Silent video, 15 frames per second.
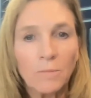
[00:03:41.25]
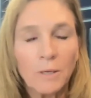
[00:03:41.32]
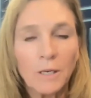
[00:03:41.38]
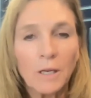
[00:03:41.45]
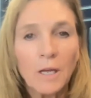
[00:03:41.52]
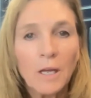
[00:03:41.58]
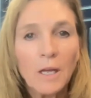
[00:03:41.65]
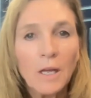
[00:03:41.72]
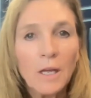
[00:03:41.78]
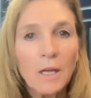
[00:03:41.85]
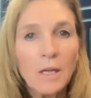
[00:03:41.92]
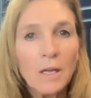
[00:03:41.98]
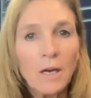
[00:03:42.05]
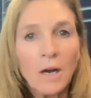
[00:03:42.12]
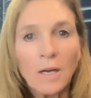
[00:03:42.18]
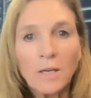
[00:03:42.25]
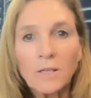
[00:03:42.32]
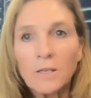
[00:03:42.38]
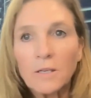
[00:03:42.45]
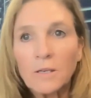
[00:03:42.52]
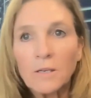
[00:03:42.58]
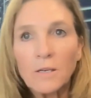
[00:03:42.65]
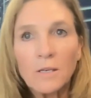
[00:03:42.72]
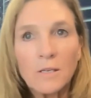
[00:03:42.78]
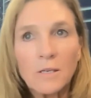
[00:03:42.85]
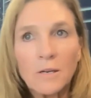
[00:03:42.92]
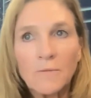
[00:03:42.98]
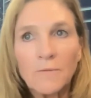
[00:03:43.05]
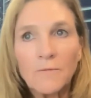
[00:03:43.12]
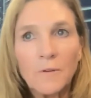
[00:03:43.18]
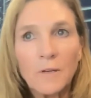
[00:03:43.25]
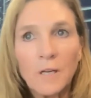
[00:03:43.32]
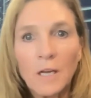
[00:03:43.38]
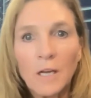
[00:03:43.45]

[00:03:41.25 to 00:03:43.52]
But honest to goodness, if